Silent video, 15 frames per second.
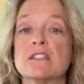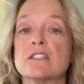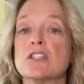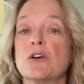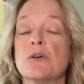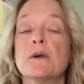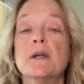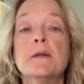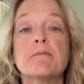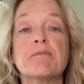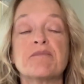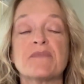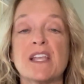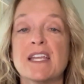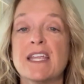So
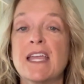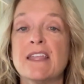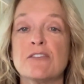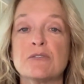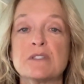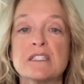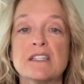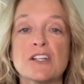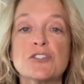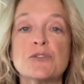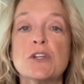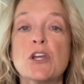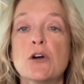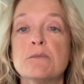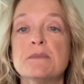again, those
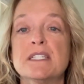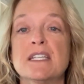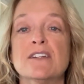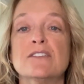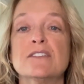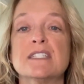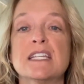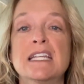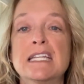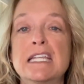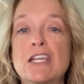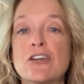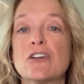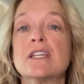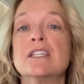luxury home sales in
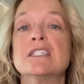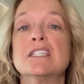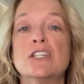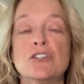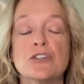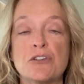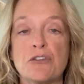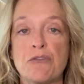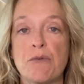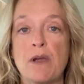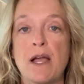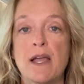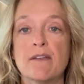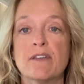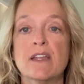here continue to
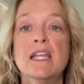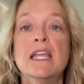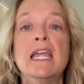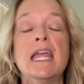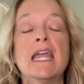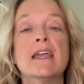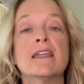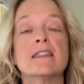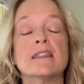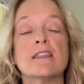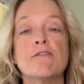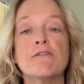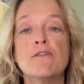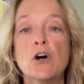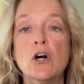thrive. And the
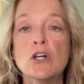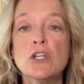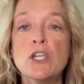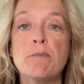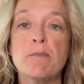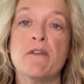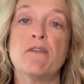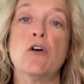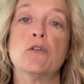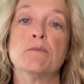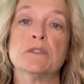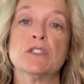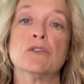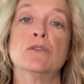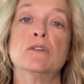volume of
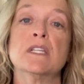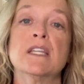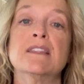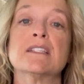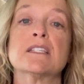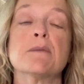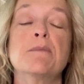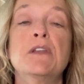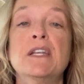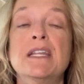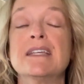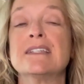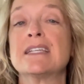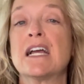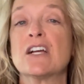homes sold in this
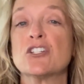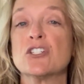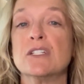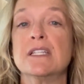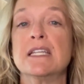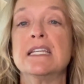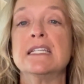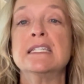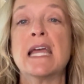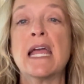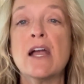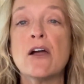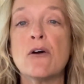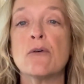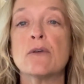community is actually
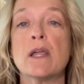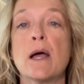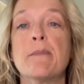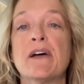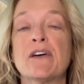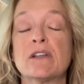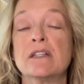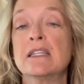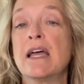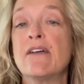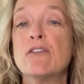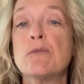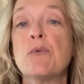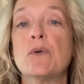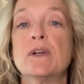down about
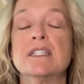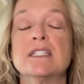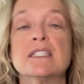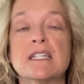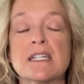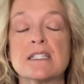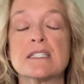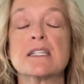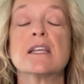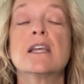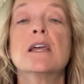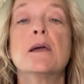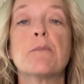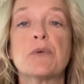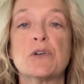
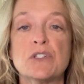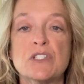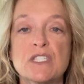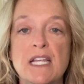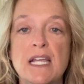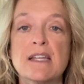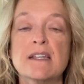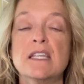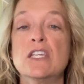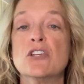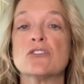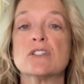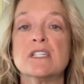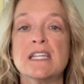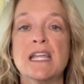11.6%
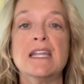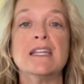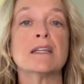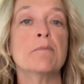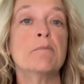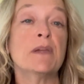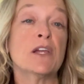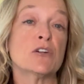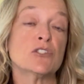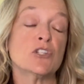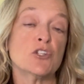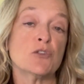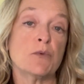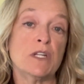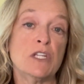year to date compared to
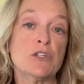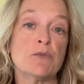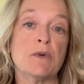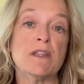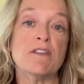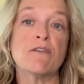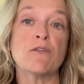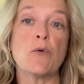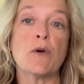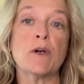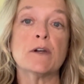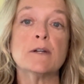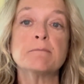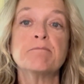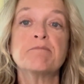
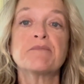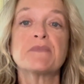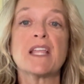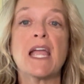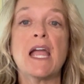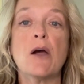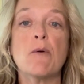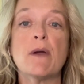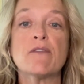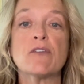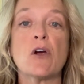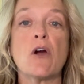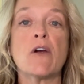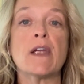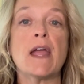2024. However,
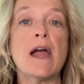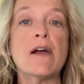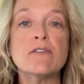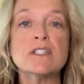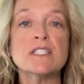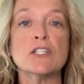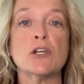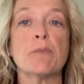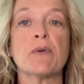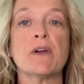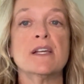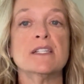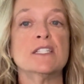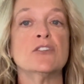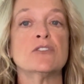our average sale
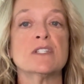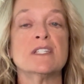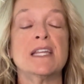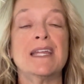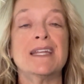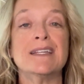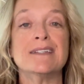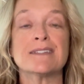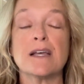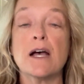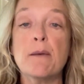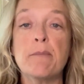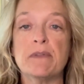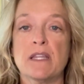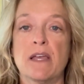price year to date is
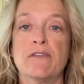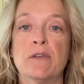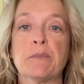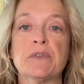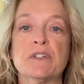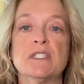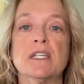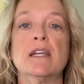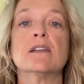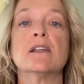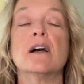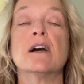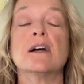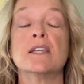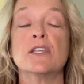up
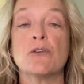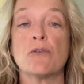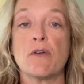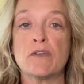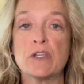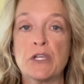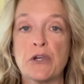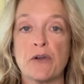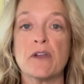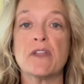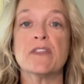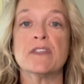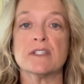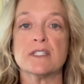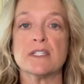11% year over year
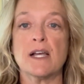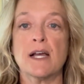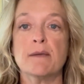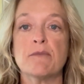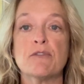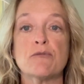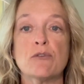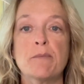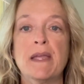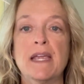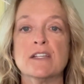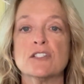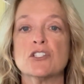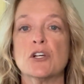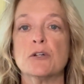this time through
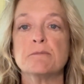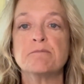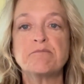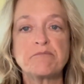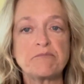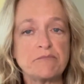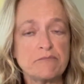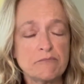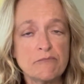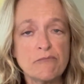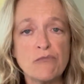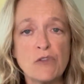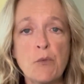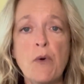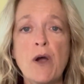May. So
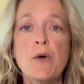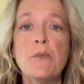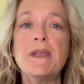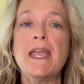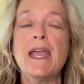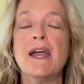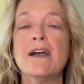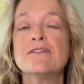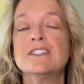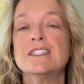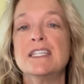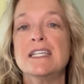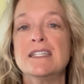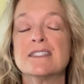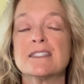while we have
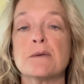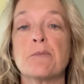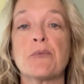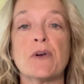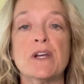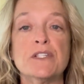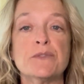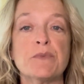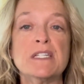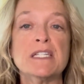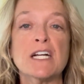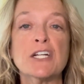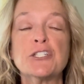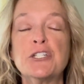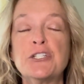seen some price
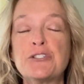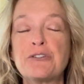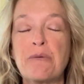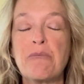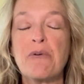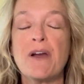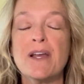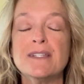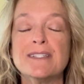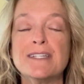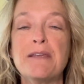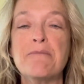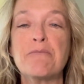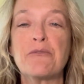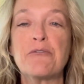reductions or price
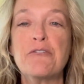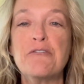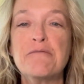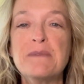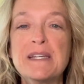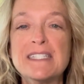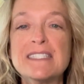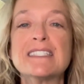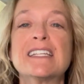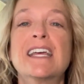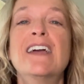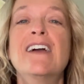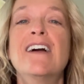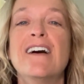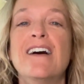improvements
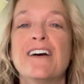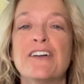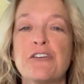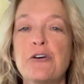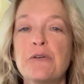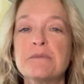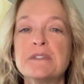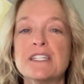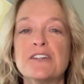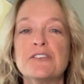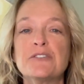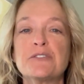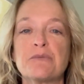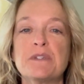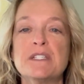on home
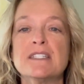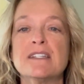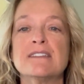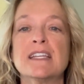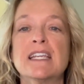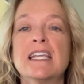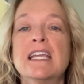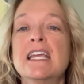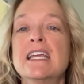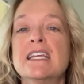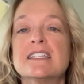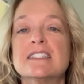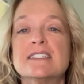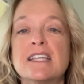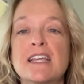sales recently,
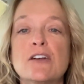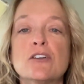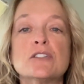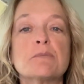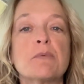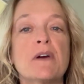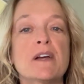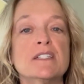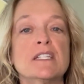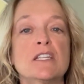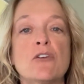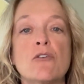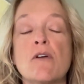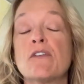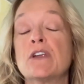sales price
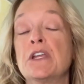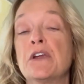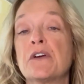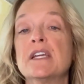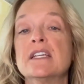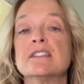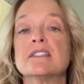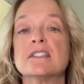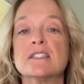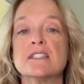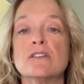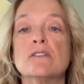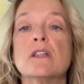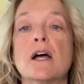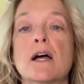year over year is
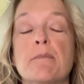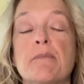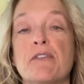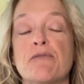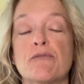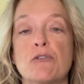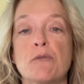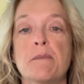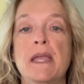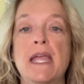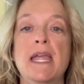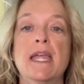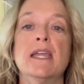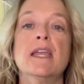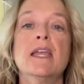still up through
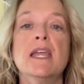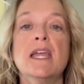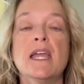May.